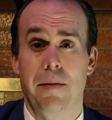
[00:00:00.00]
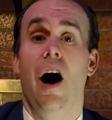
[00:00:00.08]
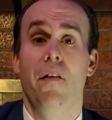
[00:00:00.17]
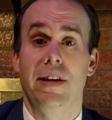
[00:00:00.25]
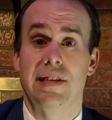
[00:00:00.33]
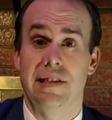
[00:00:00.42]

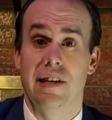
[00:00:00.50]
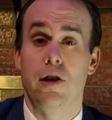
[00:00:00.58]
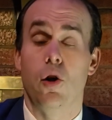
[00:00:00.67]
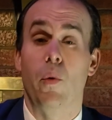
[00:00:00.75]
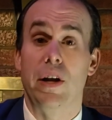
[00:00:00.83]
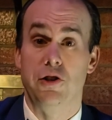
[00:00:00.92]
Obviously, the
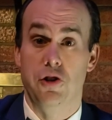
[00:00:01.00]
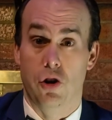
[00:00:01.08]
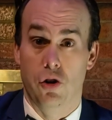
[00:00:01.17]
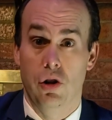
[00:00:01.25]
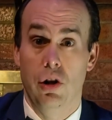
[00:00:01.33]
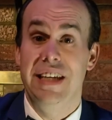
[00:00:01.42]

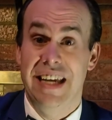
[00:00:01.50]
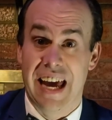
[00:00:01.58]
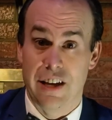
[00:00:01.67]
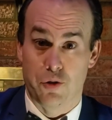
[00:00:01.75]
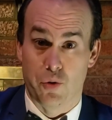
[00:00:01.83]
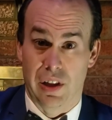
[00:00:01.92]
original
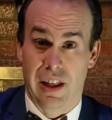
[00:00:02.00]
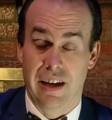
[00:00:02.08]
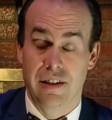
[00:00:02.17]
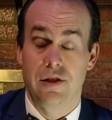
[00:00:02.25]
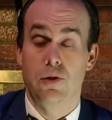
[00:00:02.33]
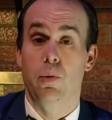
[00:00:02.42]
DS
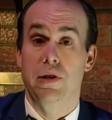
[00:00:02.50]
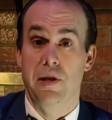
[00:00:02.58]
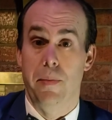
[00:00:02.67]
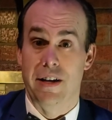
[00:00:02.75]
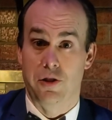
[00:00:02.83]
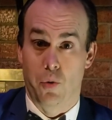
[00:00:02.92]
release was the
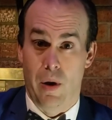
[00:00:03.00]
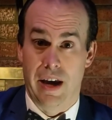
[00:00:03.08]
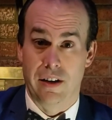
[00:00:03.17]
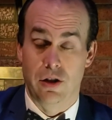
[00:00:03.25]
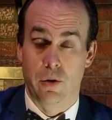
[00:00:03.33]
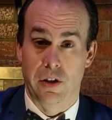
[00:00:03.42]
best way
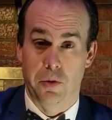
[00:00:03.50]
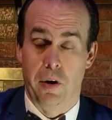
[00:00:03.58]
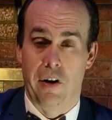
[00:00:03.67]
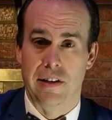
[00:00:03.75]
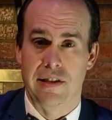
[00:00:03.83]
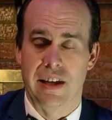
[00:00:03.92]
to
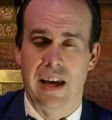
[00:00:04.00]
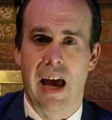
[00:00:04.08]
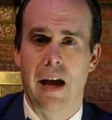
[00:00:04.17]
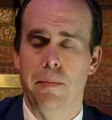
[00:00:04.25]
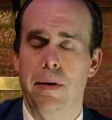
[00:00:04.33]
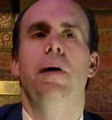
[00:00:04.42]
experience the
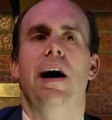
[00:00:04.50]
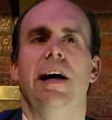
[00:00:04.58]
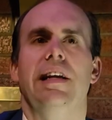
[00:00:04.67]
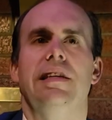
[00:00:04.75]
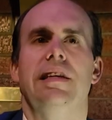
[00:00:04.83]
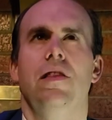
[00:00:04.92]
game,
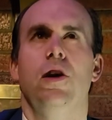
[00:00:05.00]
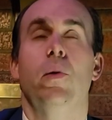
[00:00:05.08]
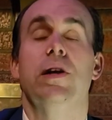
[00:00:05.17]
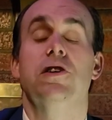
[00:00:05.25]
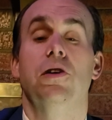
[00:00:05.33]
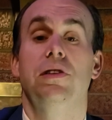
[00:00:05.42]
but the
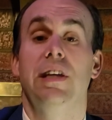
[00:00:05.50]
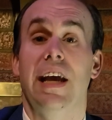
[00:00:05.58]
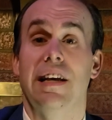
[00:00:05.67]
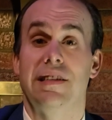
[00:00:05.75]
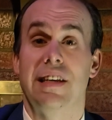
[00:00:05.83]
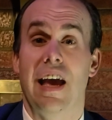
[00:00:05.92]
original
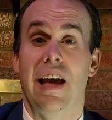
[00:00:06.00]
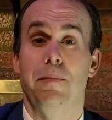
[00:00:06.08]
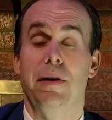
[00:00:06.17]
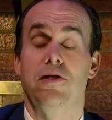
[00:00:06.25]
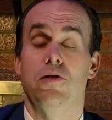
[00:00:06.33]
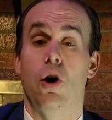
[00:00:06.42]
DS game
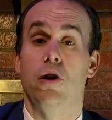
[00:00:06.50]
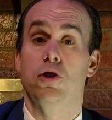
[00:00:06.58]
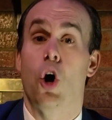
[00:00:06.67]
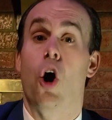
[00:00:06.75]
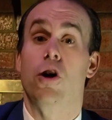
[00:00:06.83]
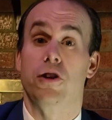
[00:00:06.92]
is
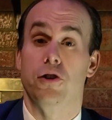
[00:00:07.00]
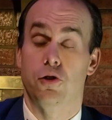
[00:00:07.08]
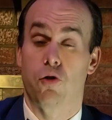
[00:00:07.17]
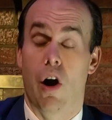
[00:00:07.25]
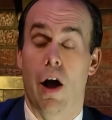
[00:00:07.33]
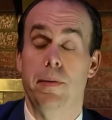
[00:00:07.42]
hard to
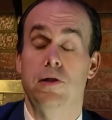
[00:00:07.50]
describe.